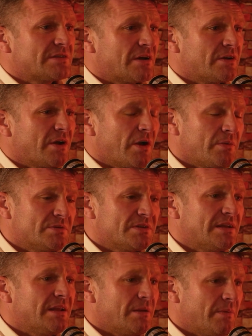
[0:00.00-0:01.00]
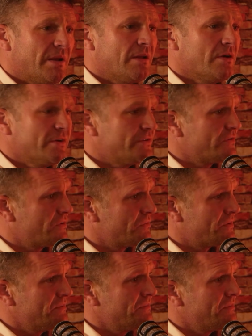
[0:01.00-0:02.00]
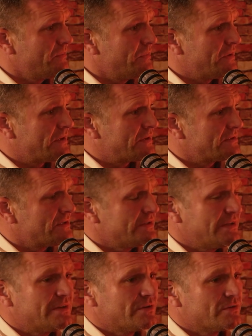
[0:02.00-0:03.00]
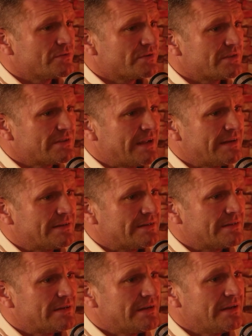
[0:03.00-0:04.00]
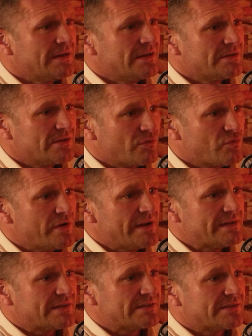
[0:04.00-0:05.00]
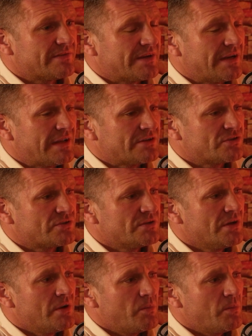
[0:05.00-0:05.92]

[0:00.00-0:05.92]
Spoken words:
I was a little bit lighter with him because I didn't understand the real sense of a connection.